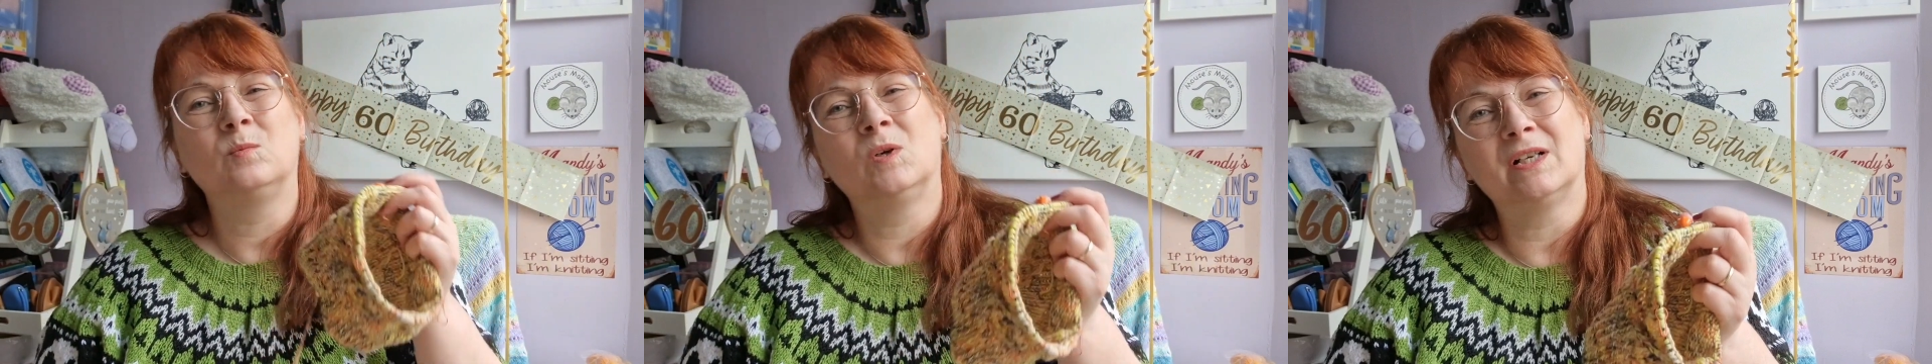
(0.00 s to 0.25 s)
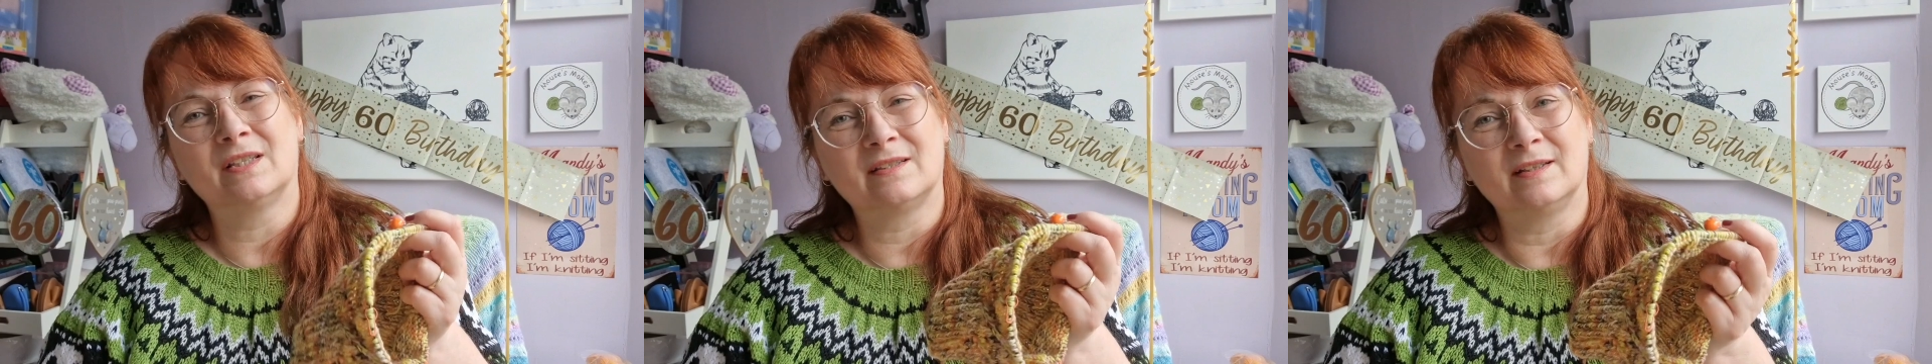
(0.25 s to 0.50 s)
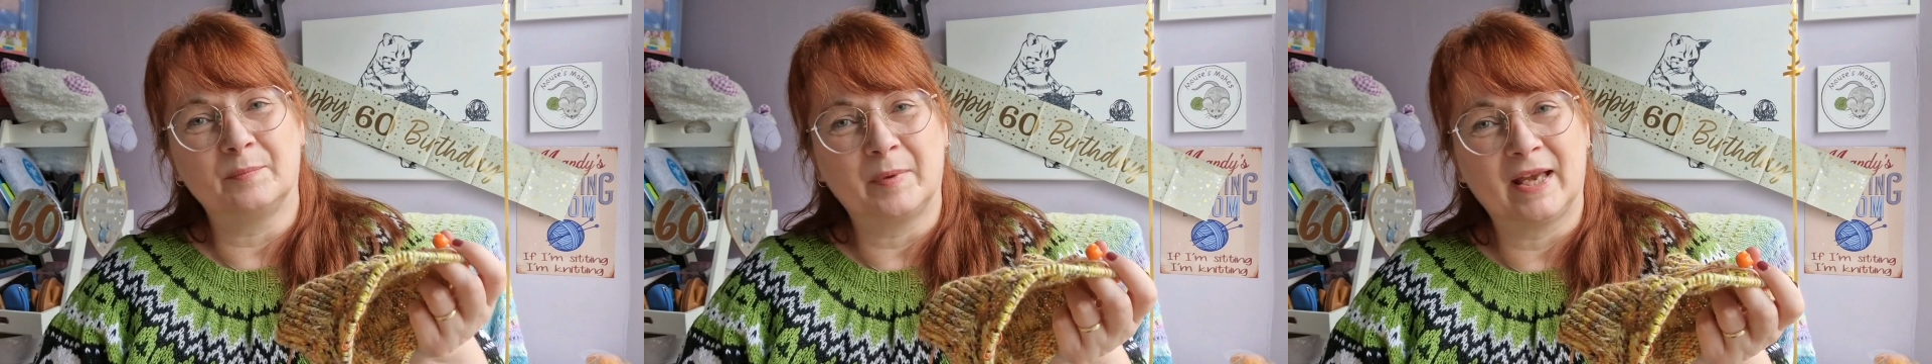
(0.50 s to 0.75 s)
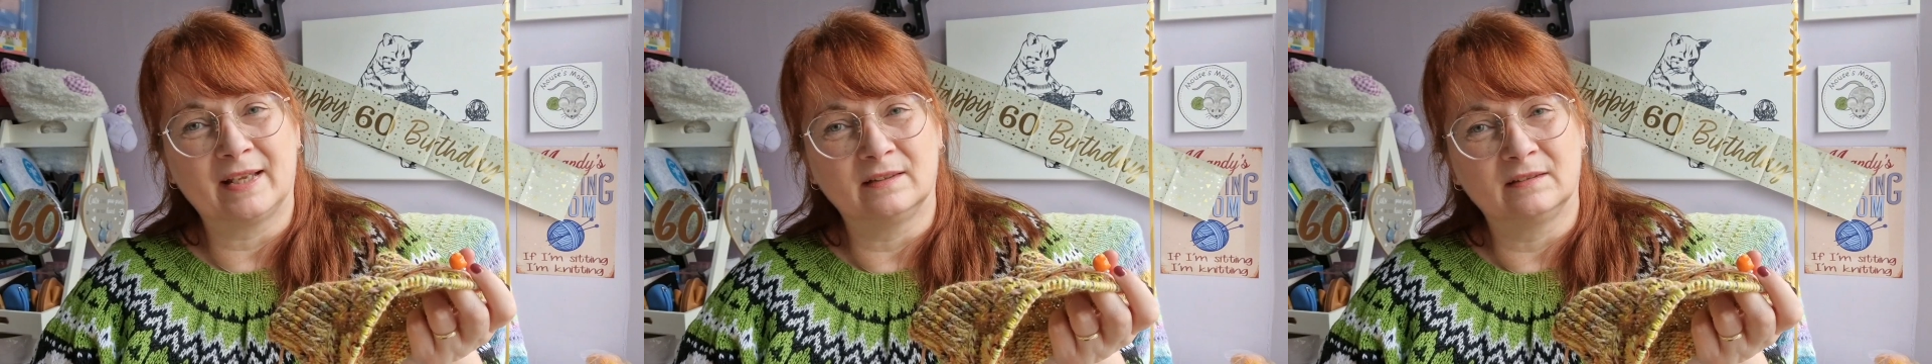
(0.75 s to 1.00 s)
a worsted
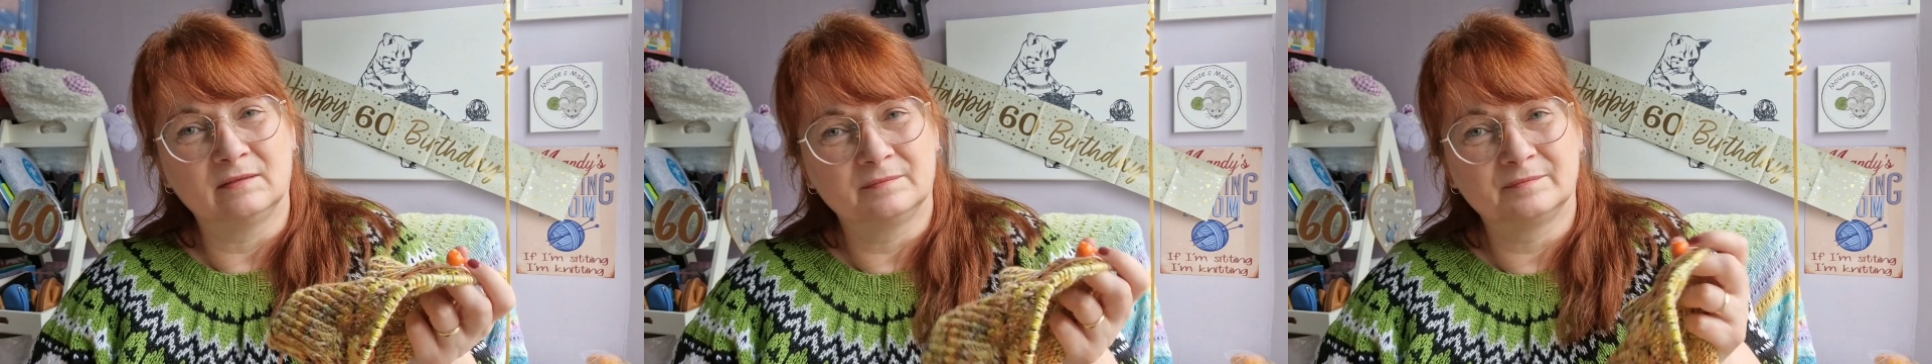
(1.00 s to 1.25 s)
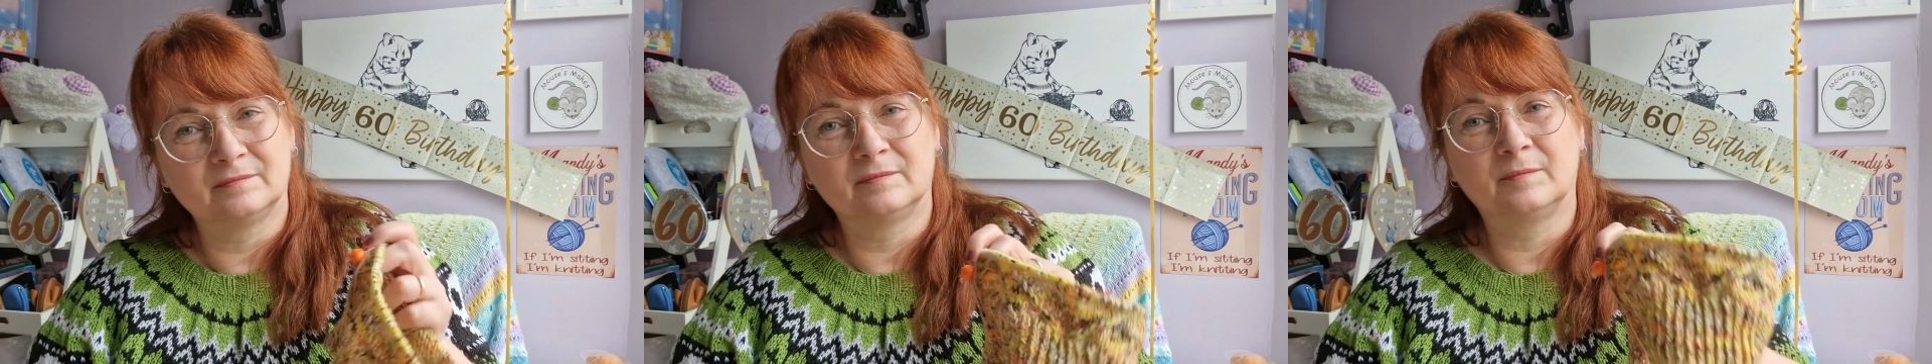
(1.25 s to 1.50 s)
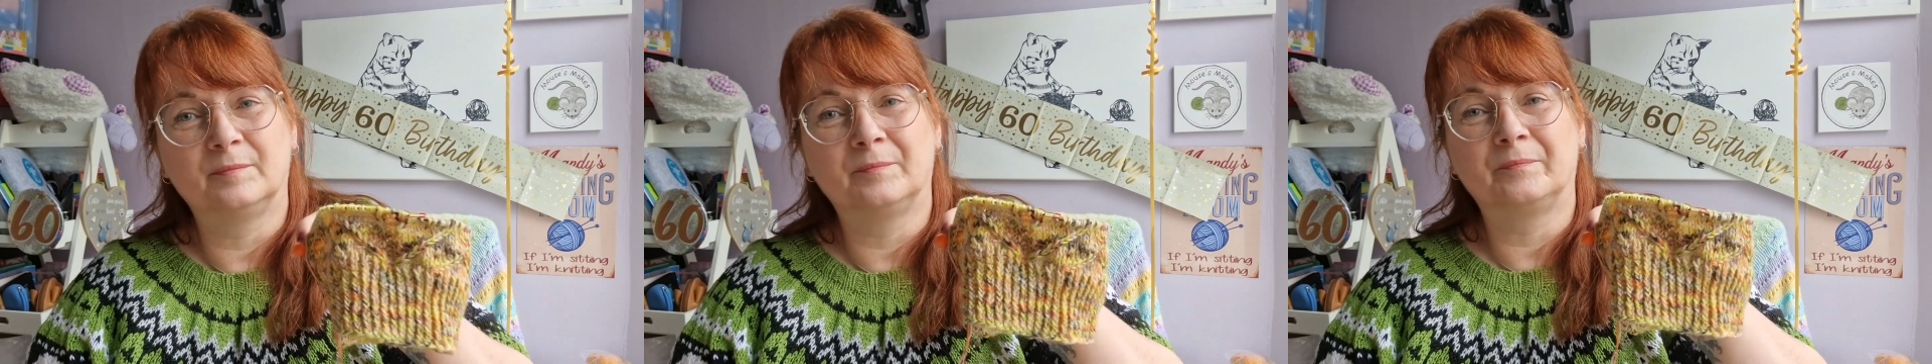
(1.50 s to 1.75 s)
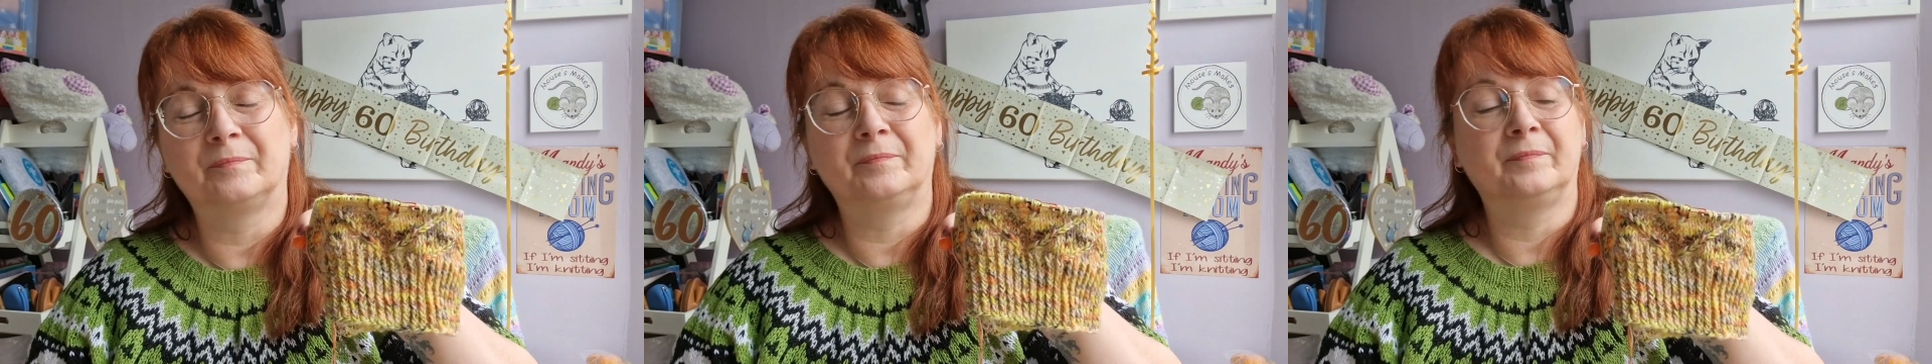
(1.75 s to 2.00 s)
pattern,
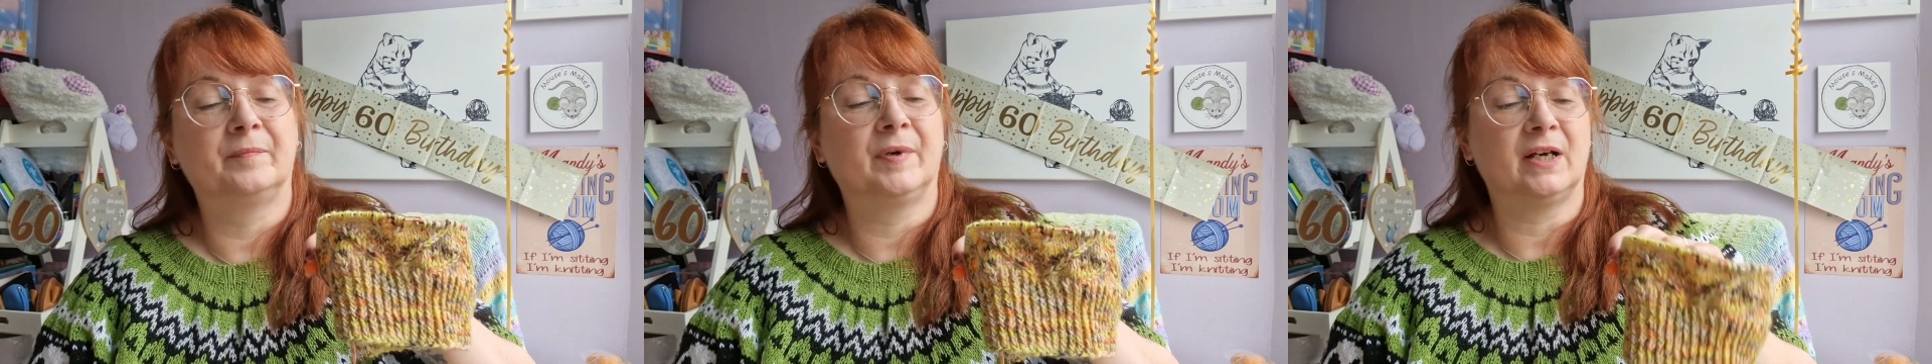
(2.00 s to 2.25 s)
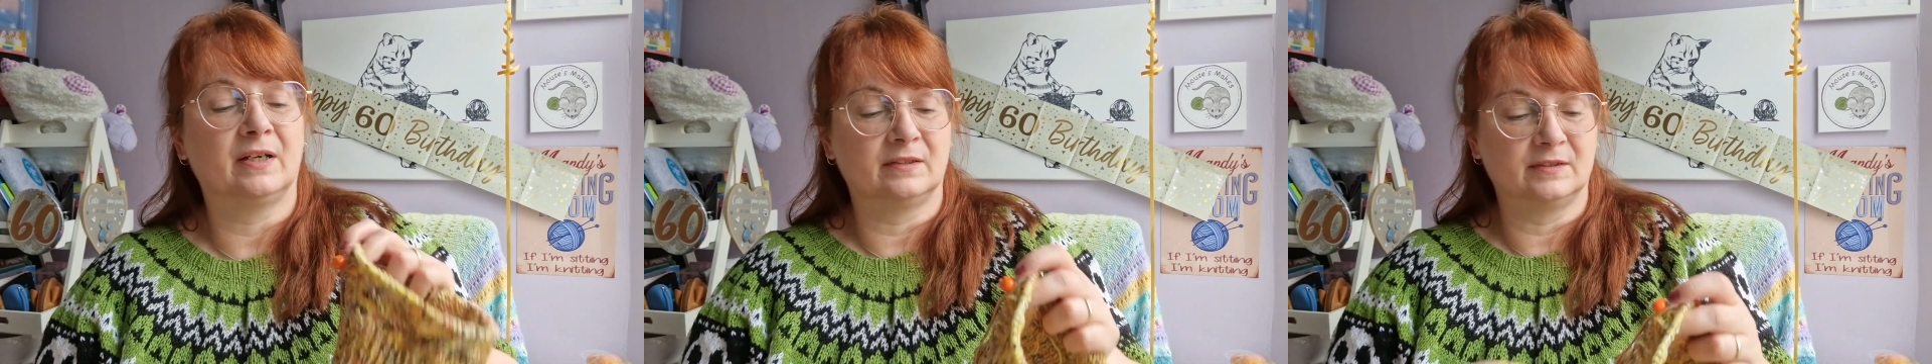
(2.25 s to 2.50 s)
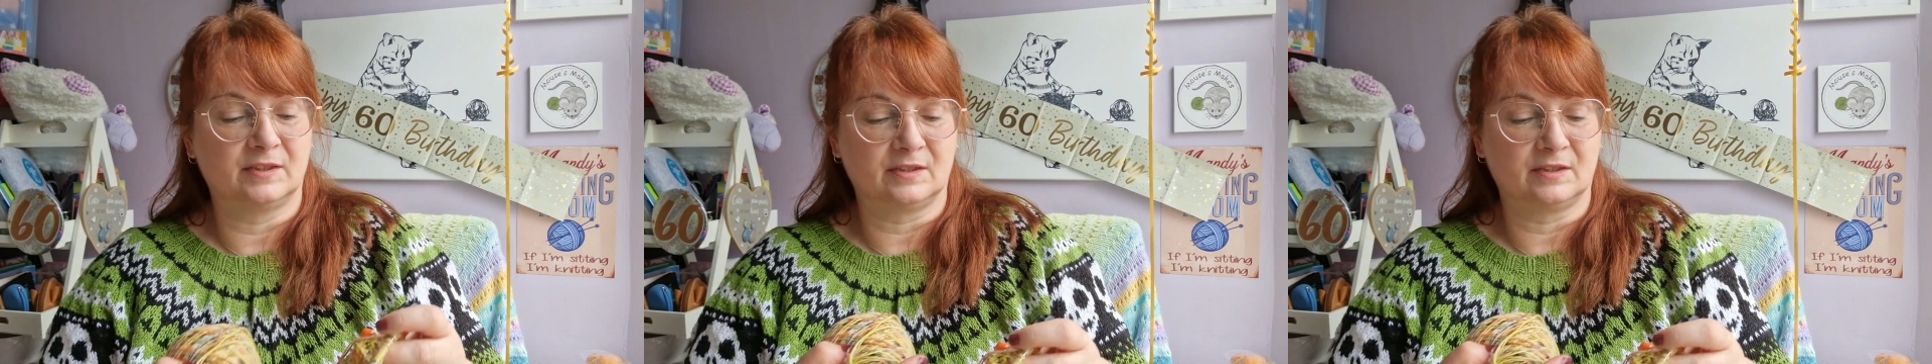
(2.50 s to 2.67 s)
but